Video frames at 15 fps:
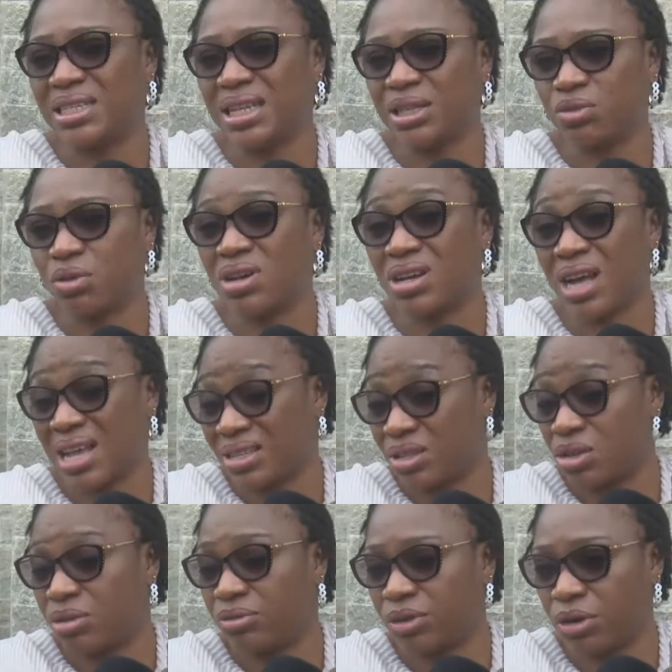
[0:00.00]
However, Head
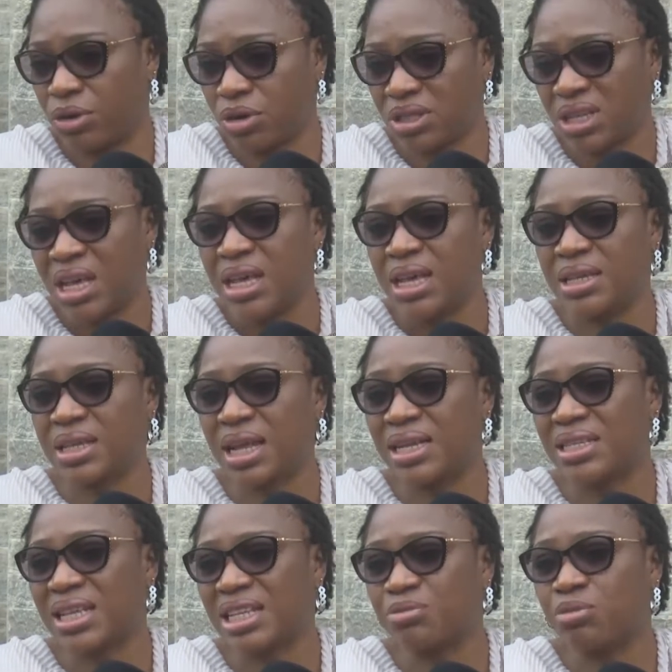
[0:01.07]
of Programs on
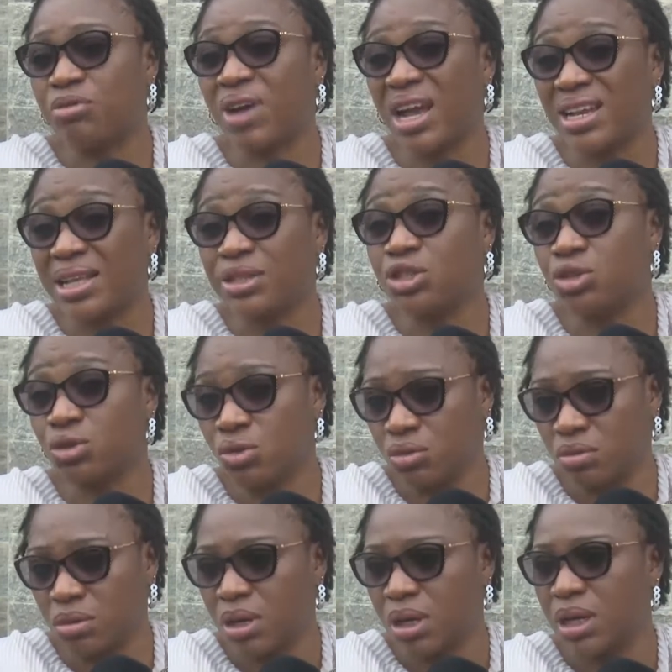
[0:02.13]
Action Aid Nigeria,
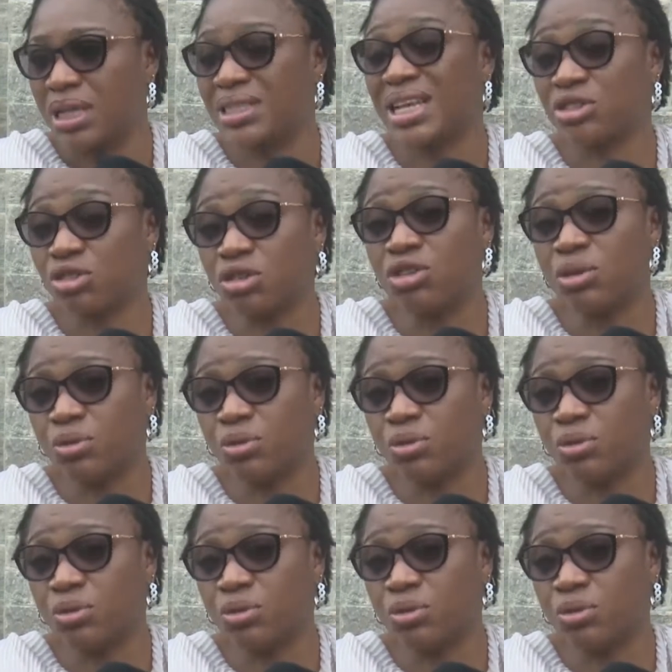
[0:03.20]
Nkechi